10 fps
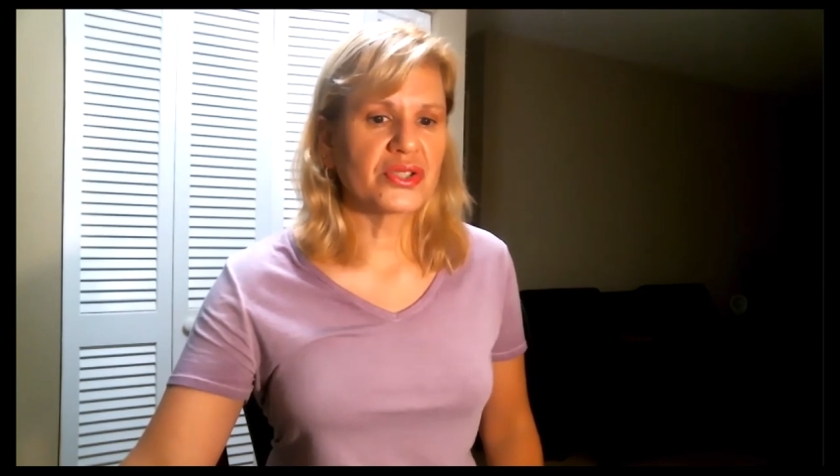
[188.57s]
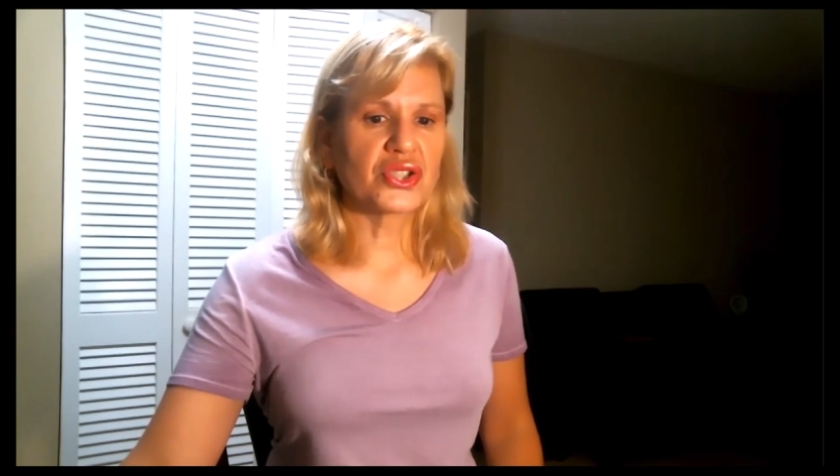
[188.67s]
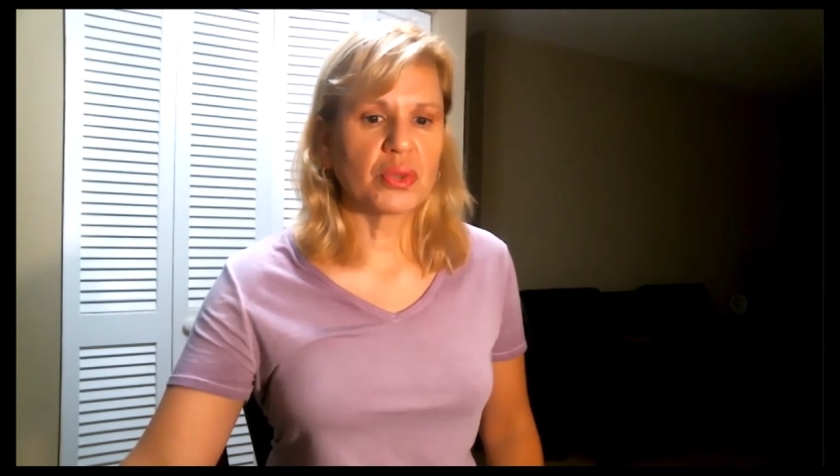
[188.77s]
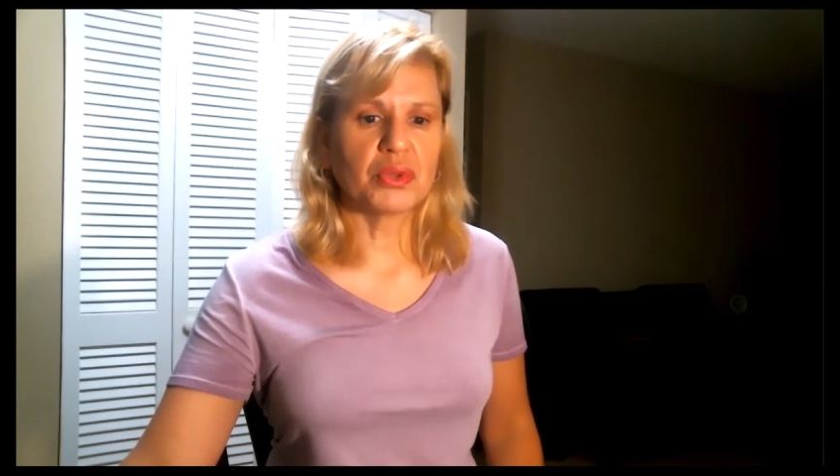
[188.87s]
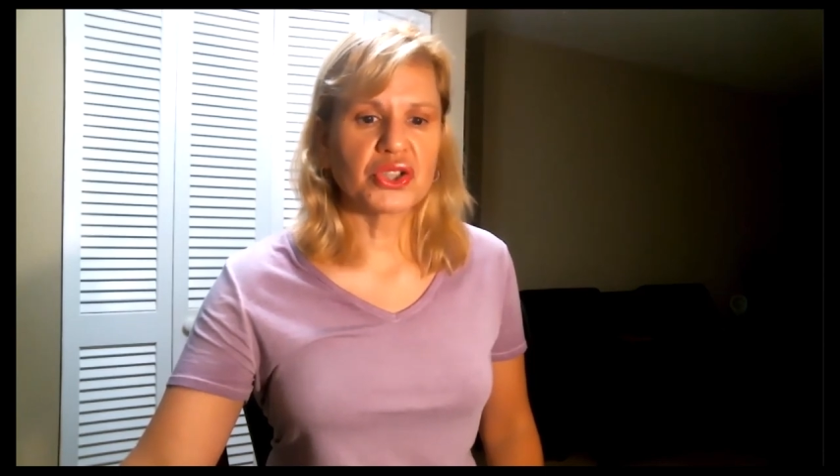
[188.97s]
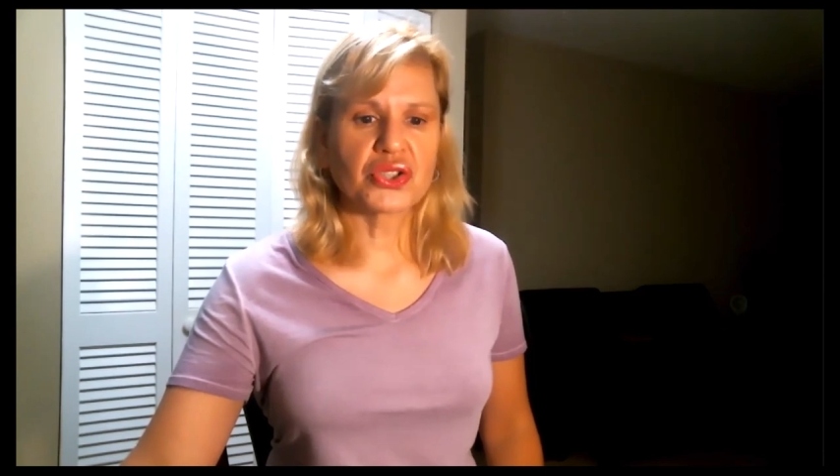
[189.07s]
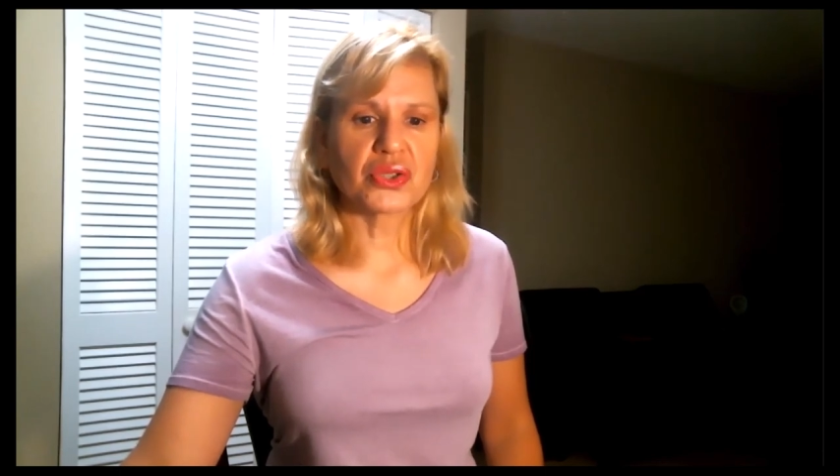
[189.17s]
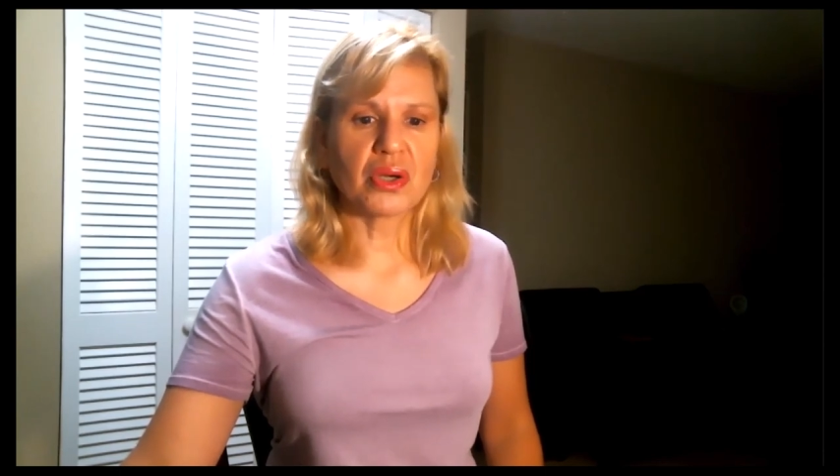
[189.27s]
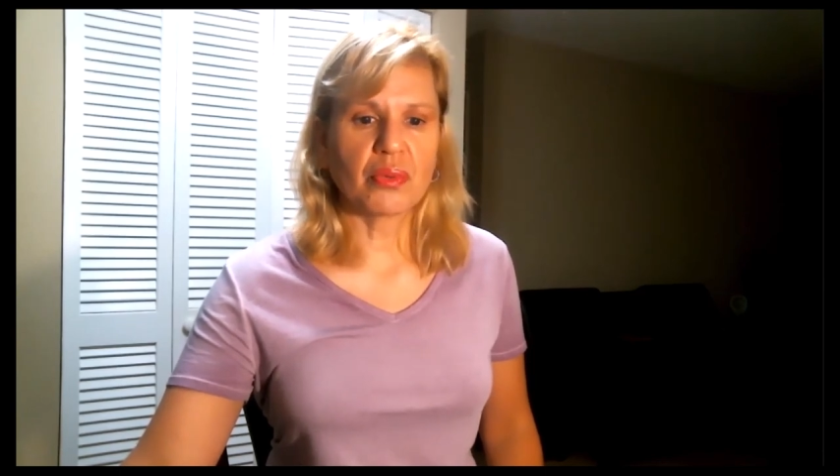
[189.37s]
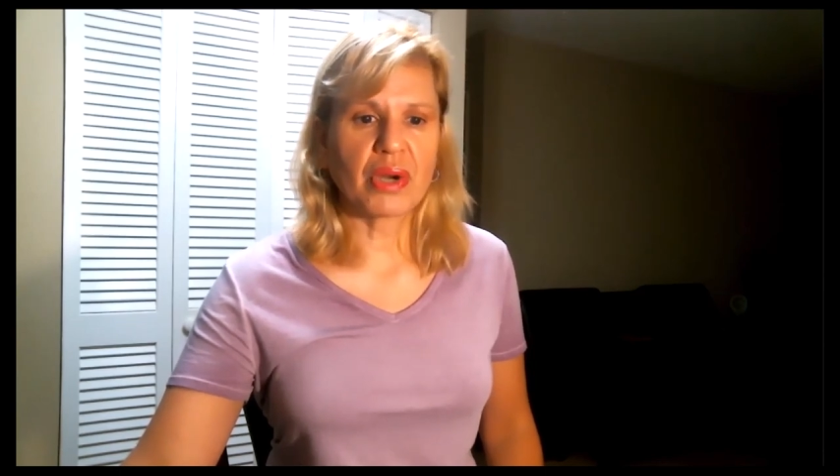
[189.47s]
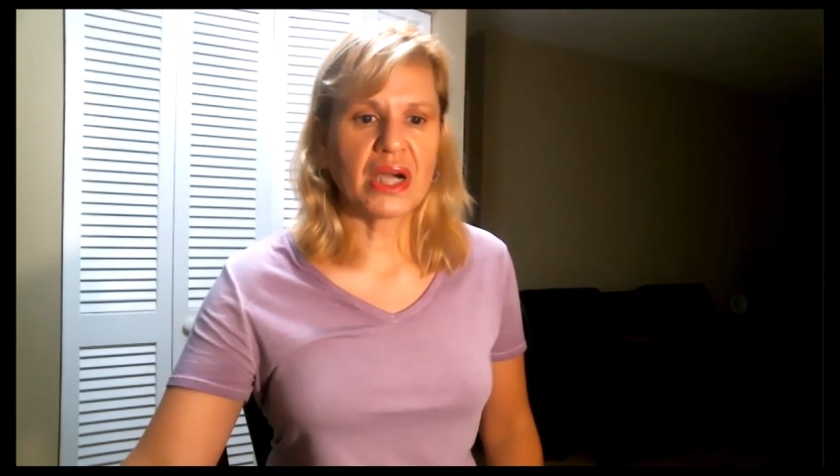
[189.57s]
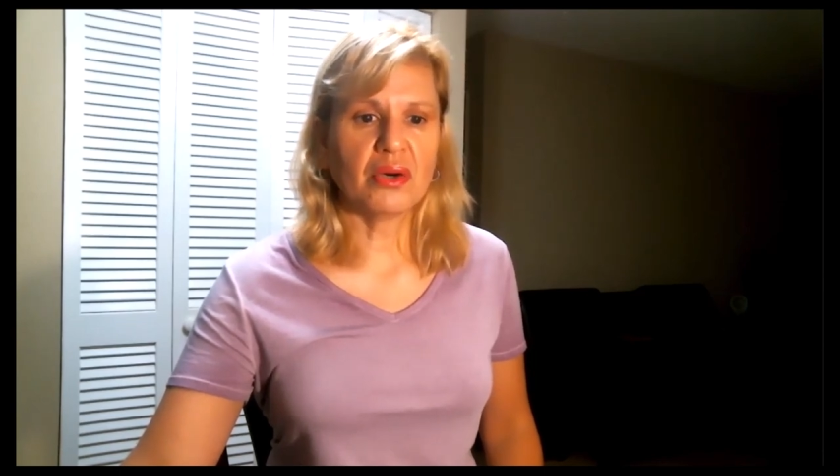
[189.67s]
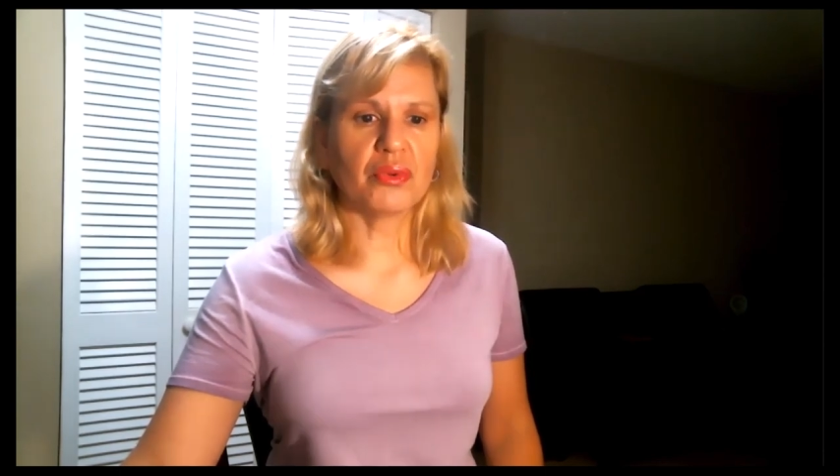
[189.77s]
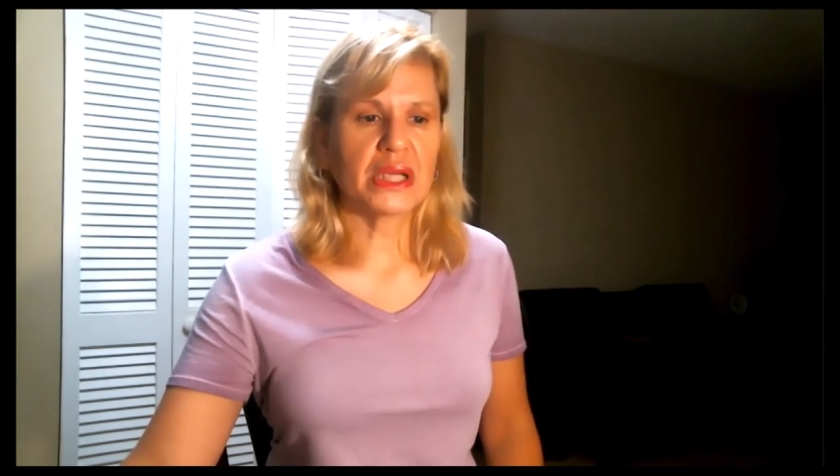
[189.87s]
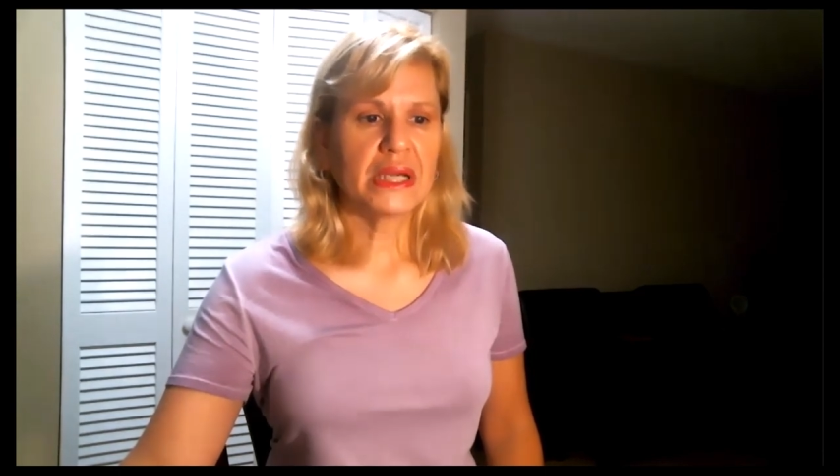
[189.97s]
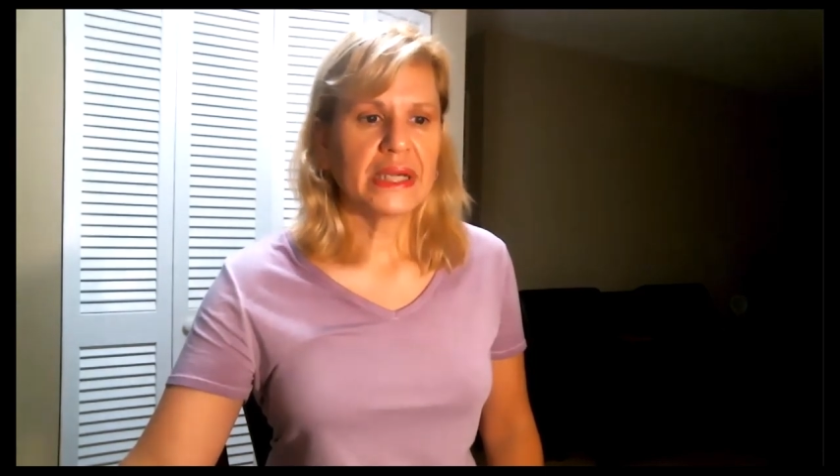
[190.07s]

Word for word: so much around.